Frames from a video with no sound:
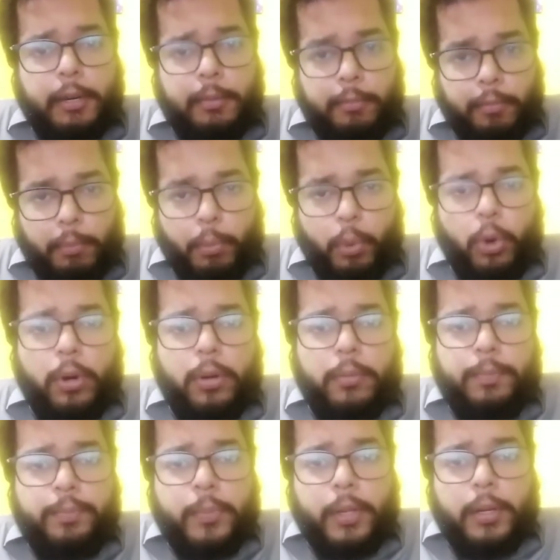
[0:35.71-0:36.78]

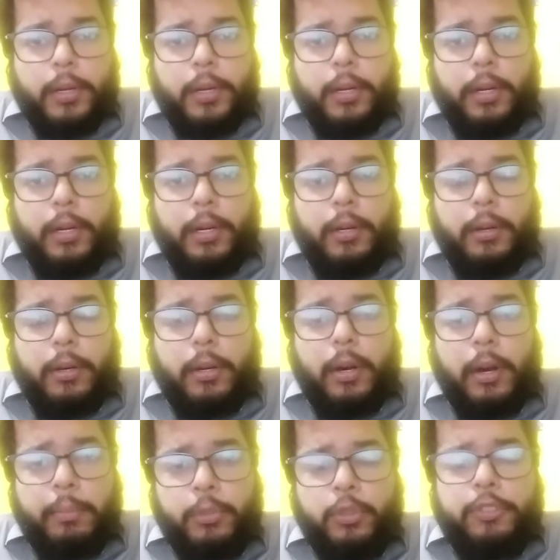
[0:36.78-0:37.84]

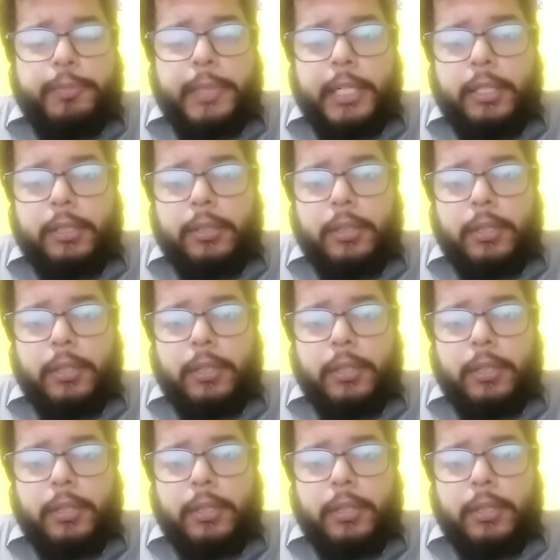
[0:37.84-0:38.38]
a movement